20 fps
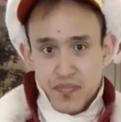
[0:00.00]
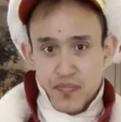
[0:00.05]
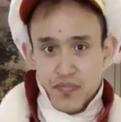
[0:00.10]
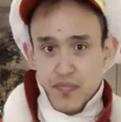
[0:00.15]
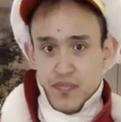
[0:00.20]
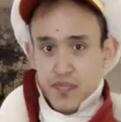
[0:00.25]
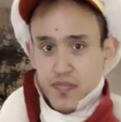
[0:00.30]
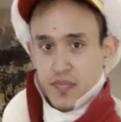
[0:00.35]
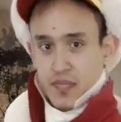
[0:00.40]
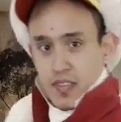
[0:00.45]
when
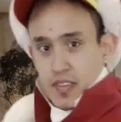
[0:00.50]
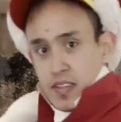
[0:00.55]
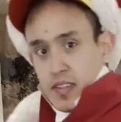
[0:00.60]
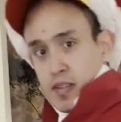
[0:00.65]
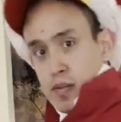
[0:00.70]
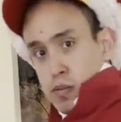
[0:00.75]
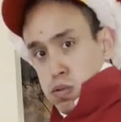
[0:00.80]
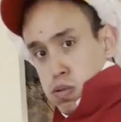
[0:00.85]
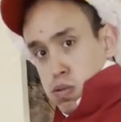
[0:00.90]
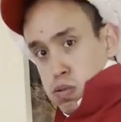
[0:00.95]
I saw this
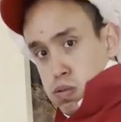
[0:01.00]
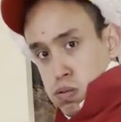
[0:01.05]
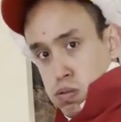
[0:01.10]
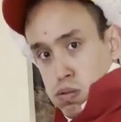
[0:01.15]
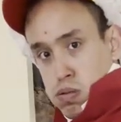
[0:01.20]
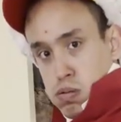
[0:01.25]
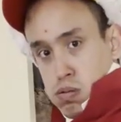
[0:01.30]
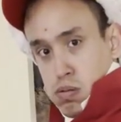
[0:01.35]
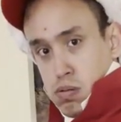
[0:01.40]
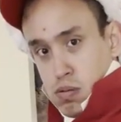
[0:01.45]
fabric,
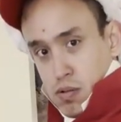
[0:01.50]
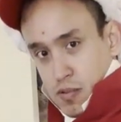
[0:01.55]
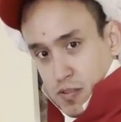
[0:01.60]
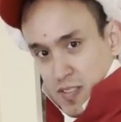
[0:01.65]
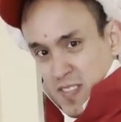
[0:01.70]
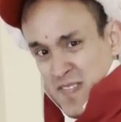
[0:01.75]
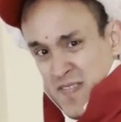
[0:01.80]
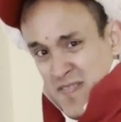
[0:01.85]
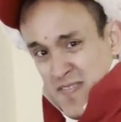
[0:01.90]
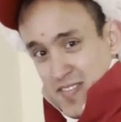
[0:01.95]
because I didn't want to
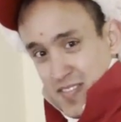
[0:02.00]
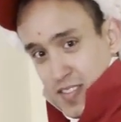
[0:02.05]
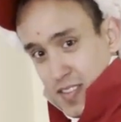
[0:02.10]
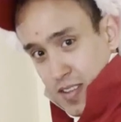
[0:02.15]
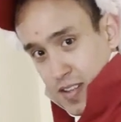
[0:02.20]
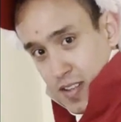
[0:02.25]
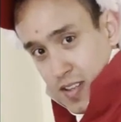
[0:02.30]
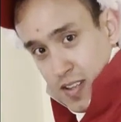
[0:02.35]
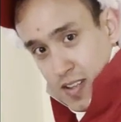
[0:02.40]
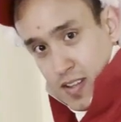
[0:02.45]
wait
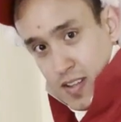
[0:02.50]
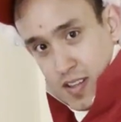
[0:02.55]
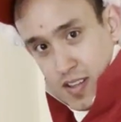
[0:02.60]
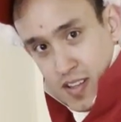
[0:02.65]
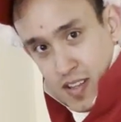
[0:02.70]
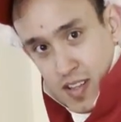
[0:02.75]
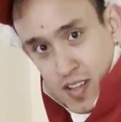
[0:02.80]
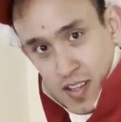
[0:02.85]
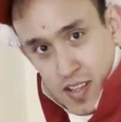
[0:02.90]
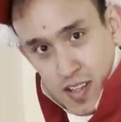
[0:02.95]
1 year to
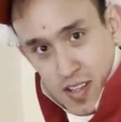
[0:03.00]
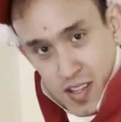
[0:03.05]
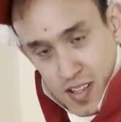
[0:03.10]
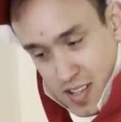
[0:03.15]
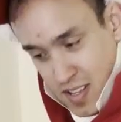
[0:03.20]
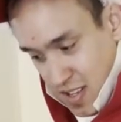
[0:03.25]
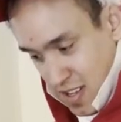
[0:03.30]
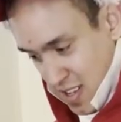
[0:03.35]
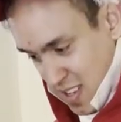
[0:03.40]
make another festive